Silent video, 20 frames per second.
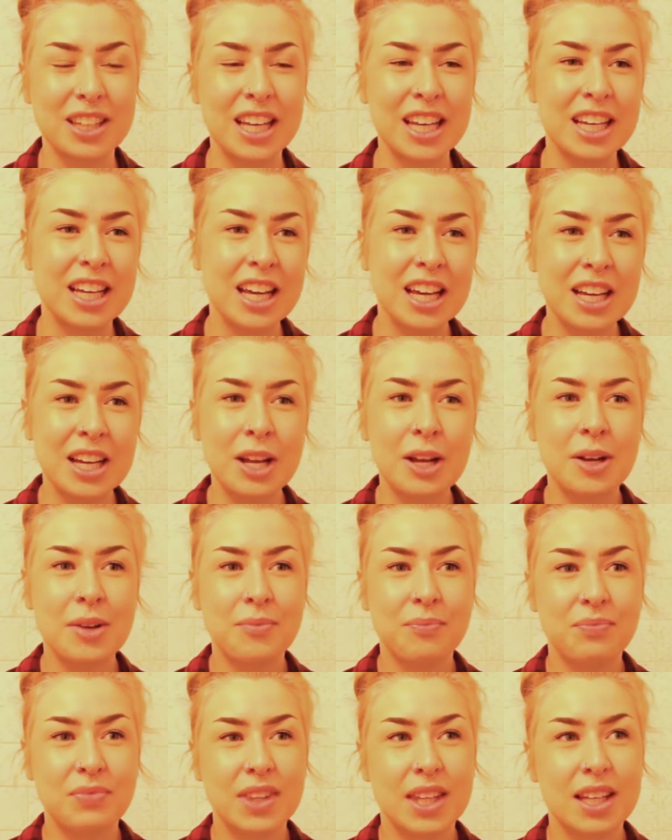like,
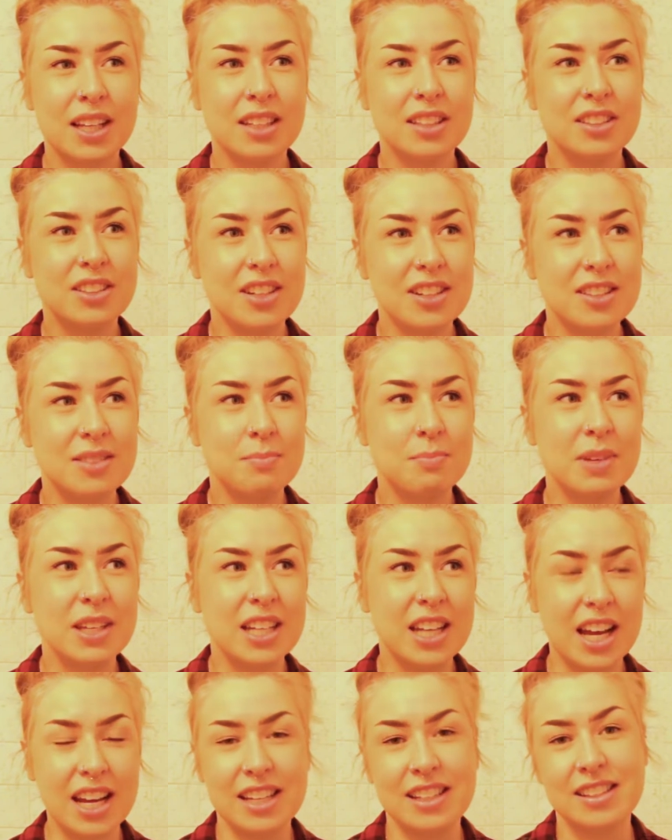just be
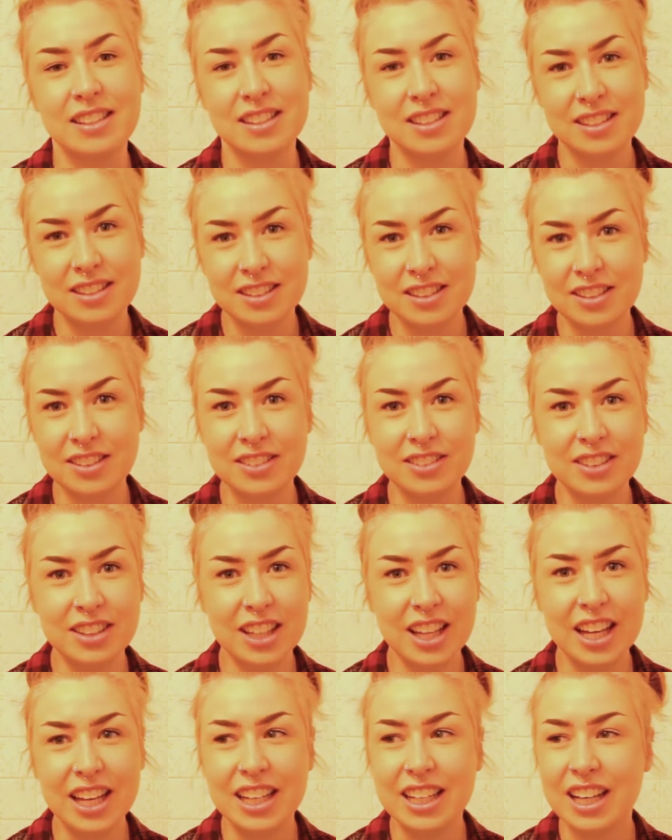nice, dude,
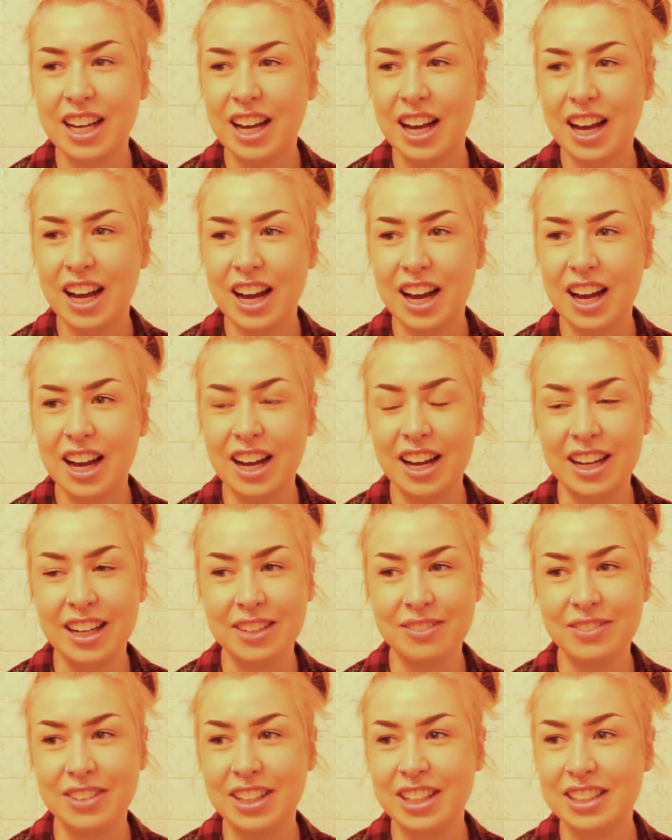like,
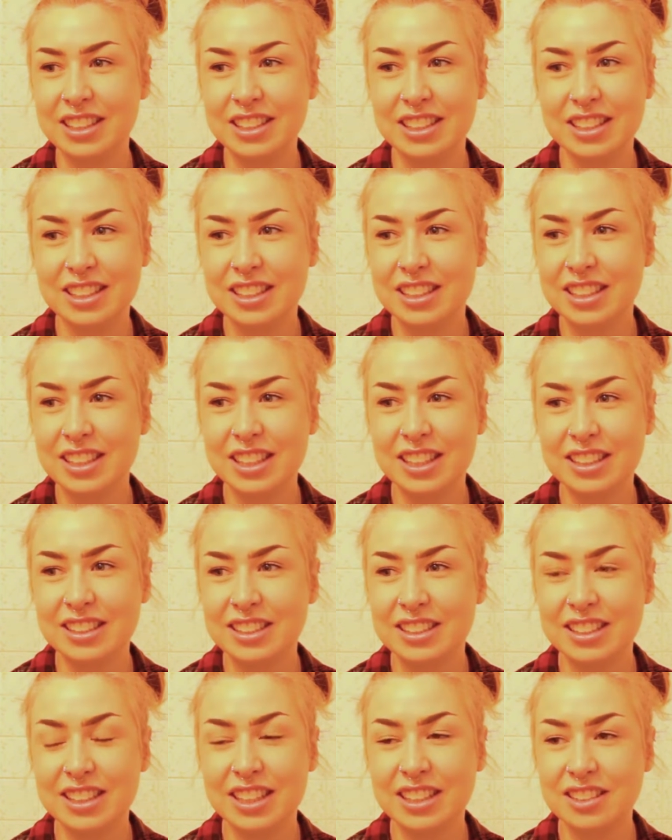man,
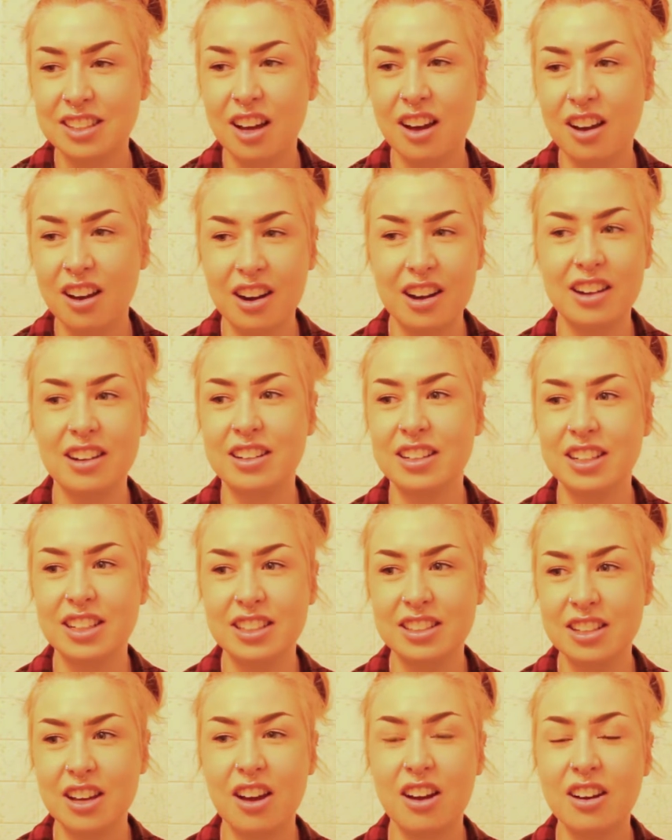it's a
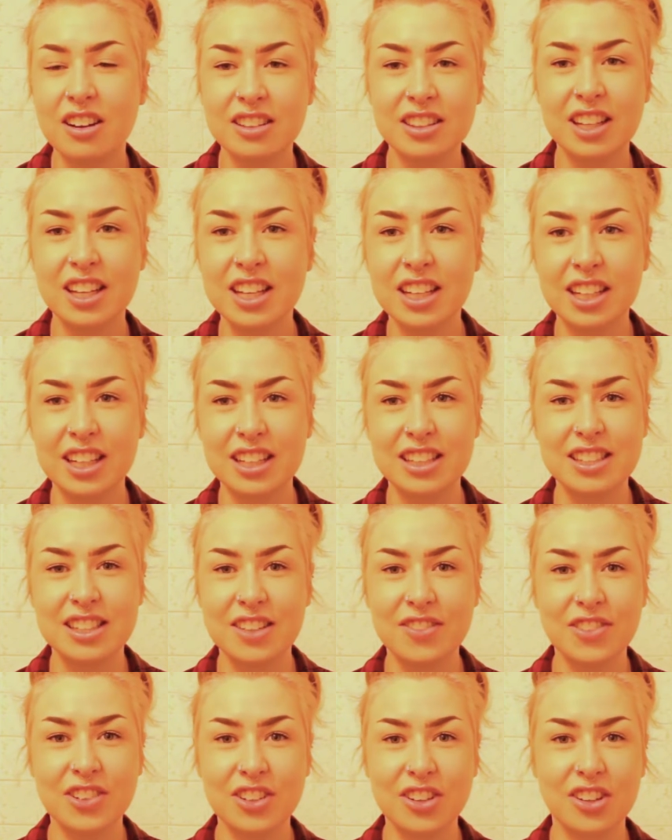hard thing, it's
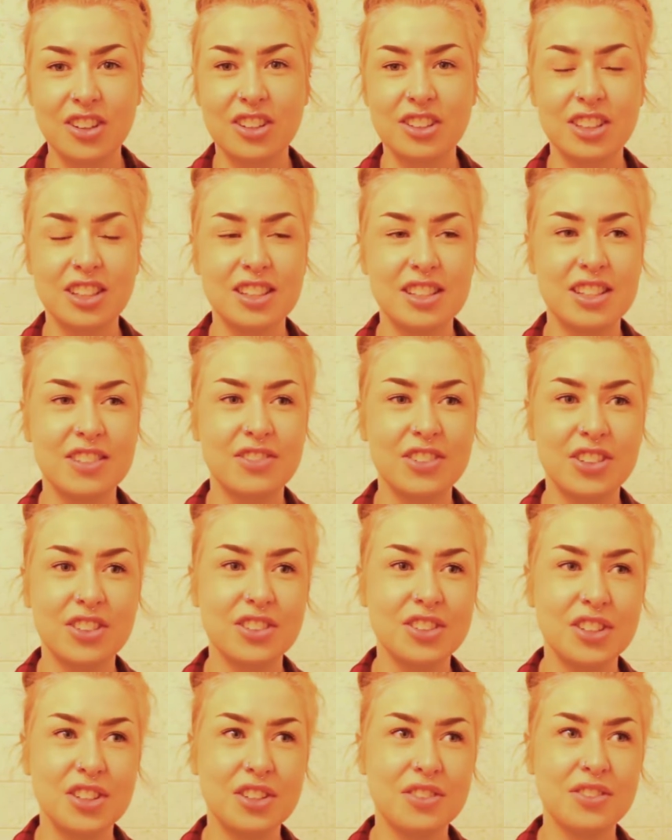
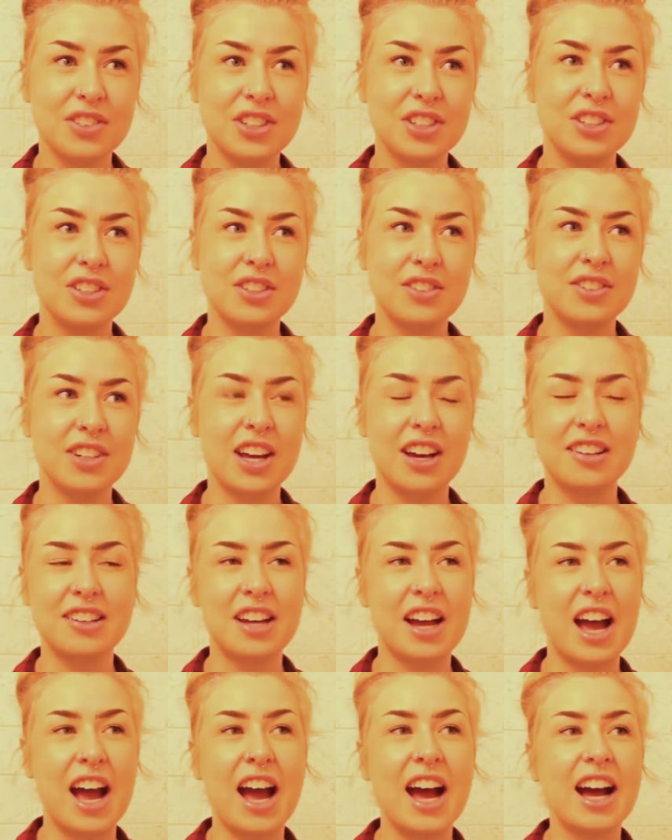difficult to know what to do and how
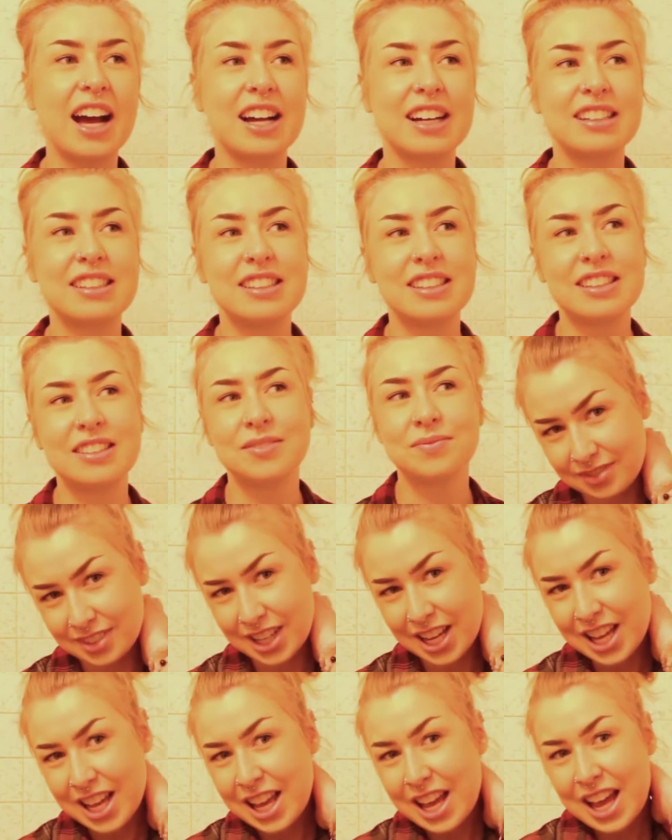to act.
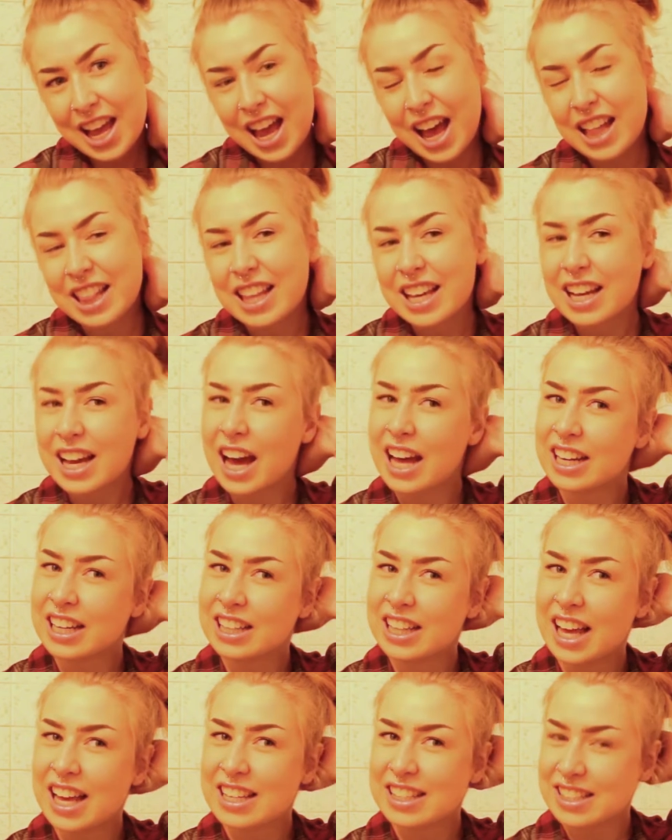And then kind
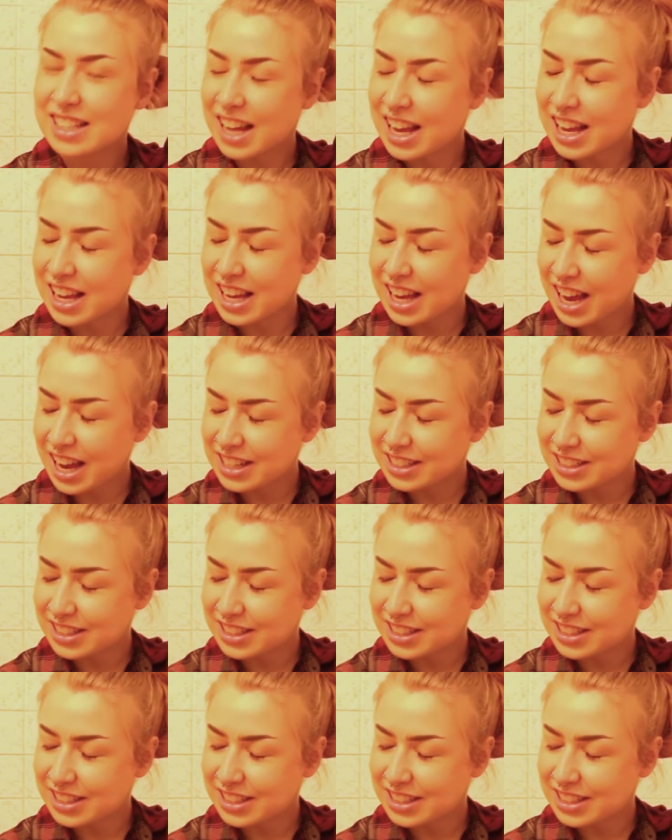of last night,